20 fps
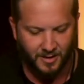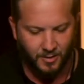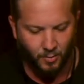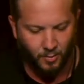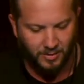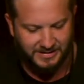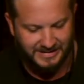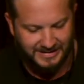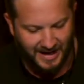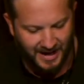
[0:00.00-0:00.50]

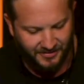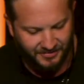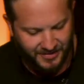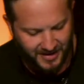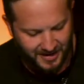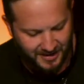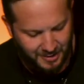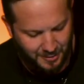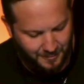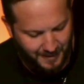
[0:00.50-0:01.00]
Well, it's not
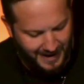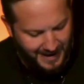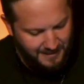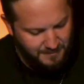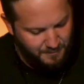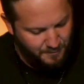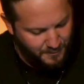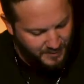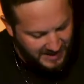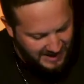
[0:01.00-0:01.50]
that you
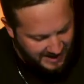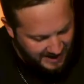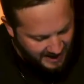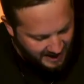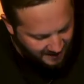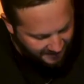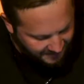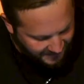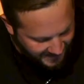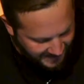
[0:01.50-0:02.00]
might
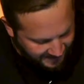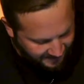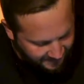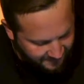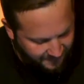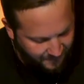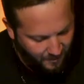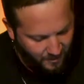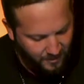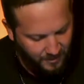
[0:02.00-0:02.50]
be
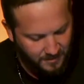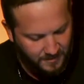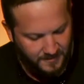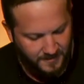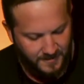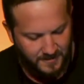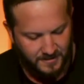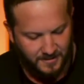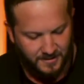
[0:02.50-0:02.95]
thankful.